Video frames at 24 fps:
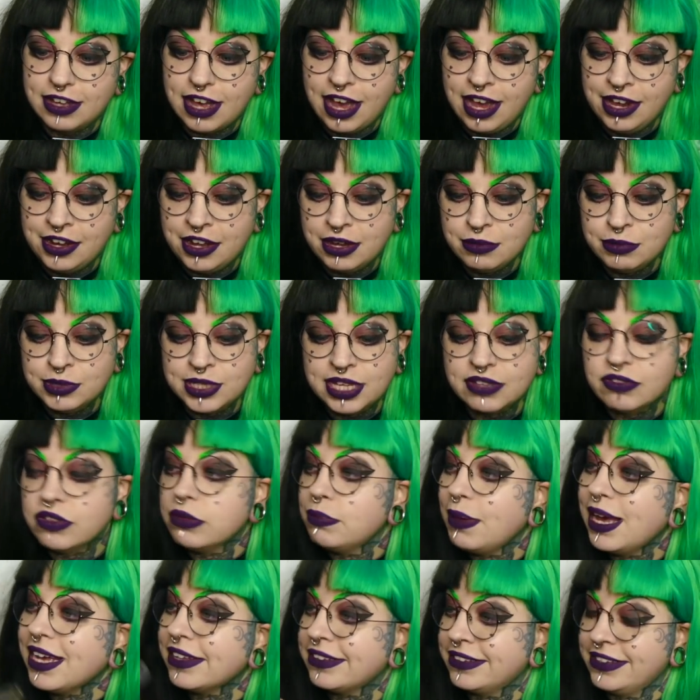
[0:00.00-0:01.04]
and I will give it
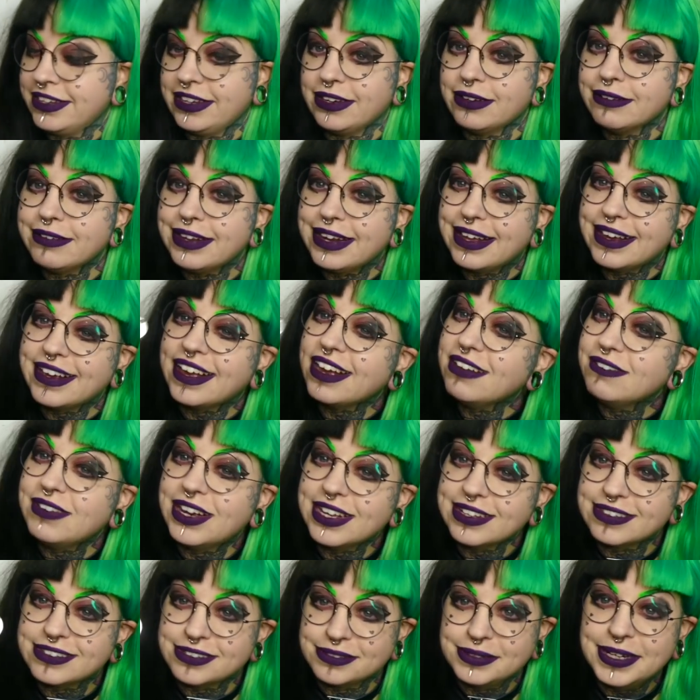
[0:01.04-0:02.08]
back to you when I go
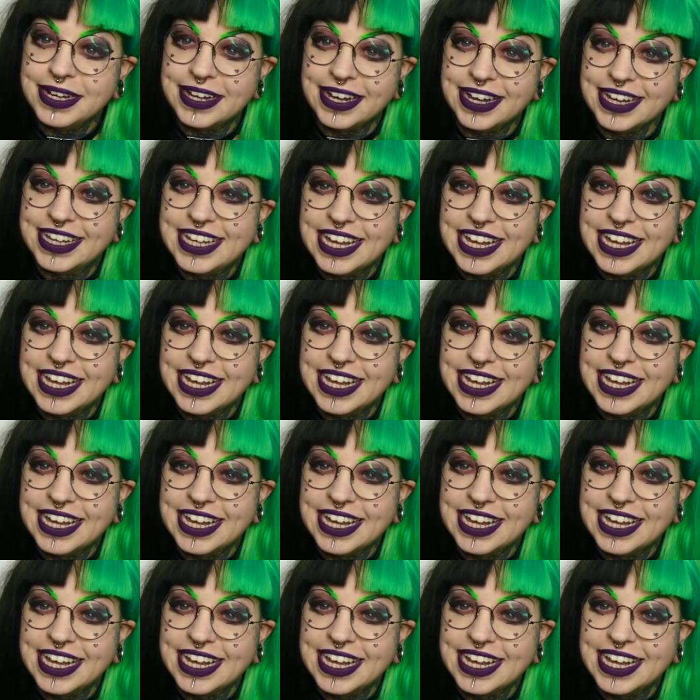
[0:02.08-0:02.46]
back to work.